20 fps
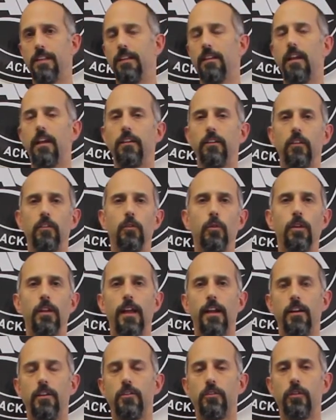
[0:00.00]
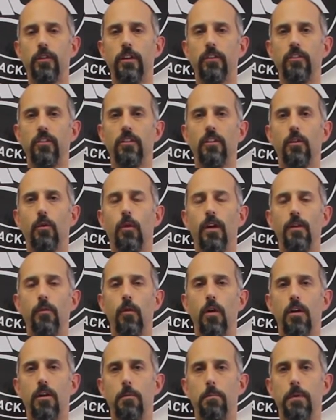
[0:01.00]
and like to do a lot of tricks in their
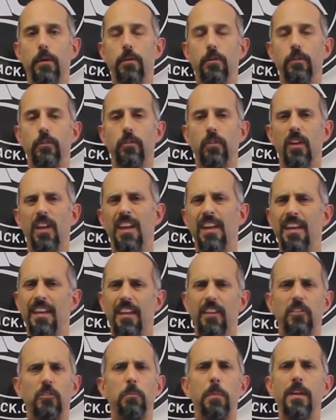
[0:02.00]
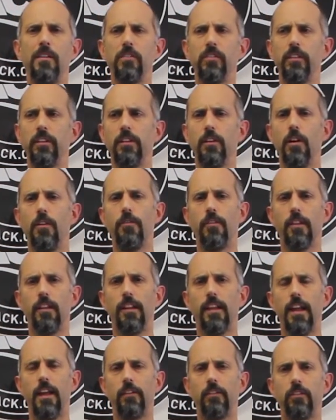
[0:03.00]
whitewater boats, especially over the
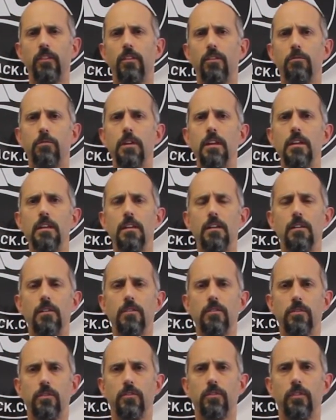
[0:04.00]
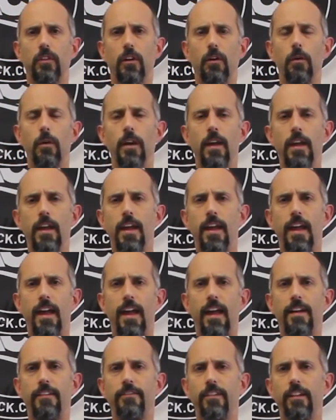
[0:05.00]
last 3 years or so,
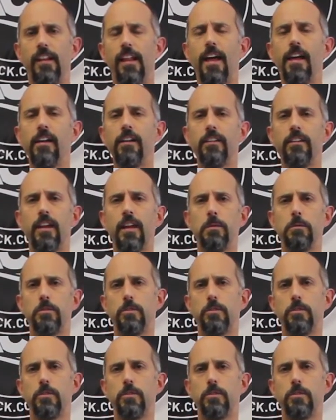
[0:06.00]
have a lot of times